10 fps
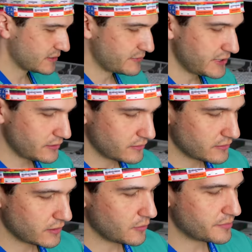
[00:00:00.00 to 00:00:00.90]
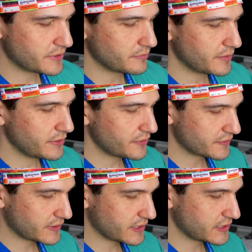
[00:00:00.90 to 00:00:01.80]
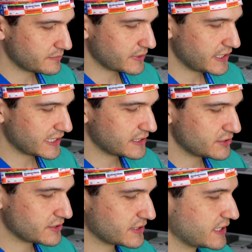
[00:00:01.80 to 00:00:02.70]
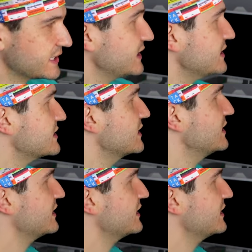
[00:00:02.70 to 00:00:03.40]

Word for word: tip needle, open them both, get them connected just like this.